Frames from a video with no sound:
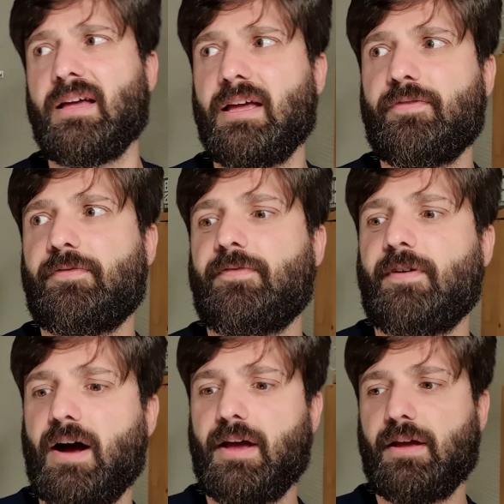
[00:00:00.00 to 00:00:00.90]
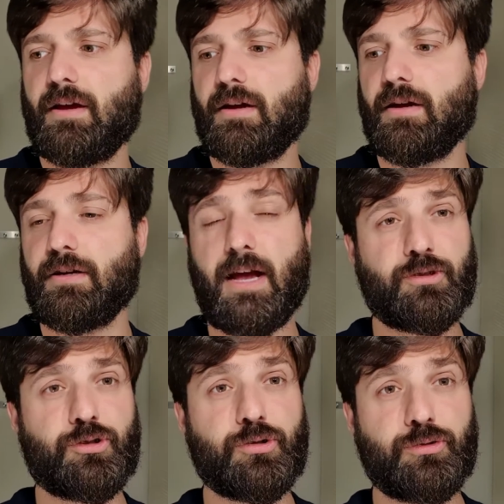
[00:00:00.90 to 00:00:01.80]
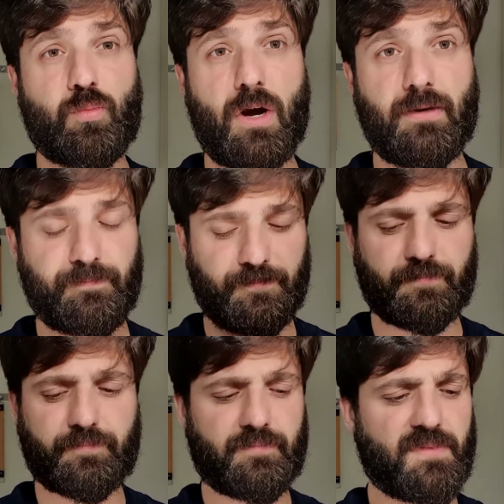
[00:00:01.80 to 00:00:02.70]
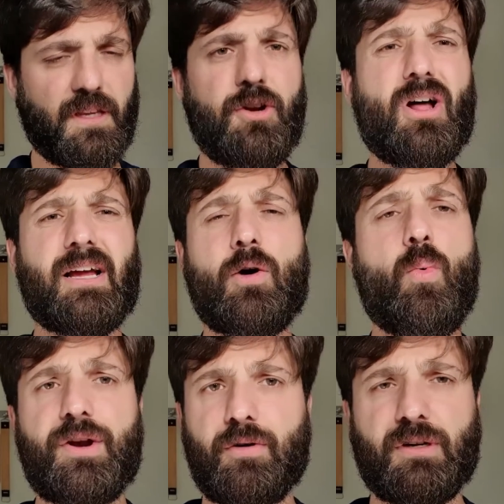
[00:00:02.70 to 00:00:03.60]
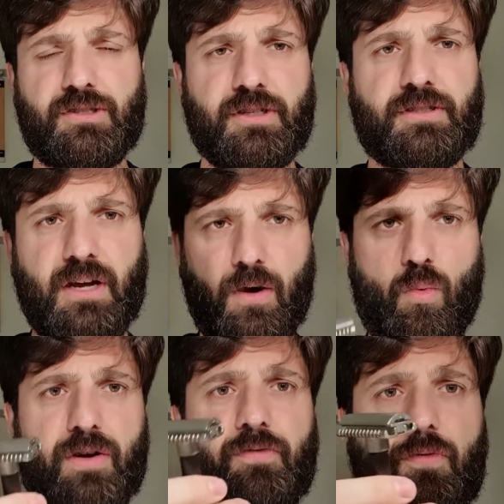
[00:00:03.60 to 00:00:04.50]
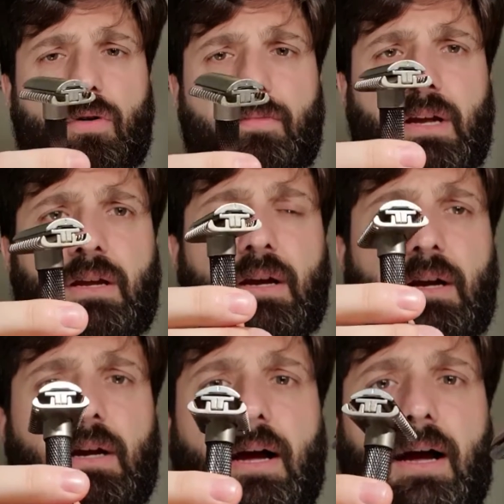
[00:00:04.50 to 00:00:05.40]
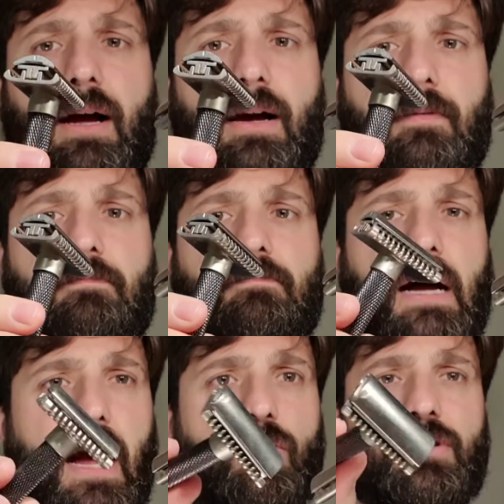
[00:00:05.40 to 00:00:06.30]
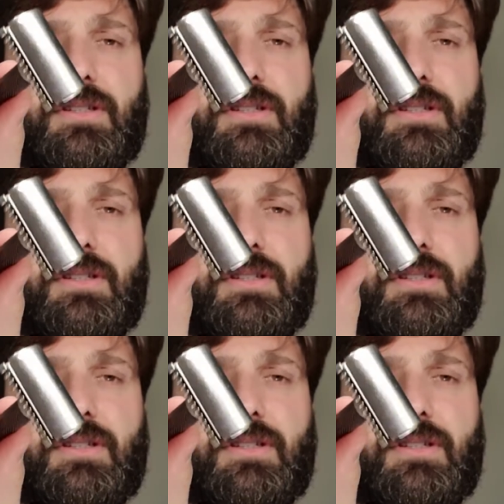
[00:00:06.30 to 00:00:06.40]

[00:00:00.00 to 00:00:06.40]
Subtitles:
If I had to choose one, not like a winner, but just a one for me, I would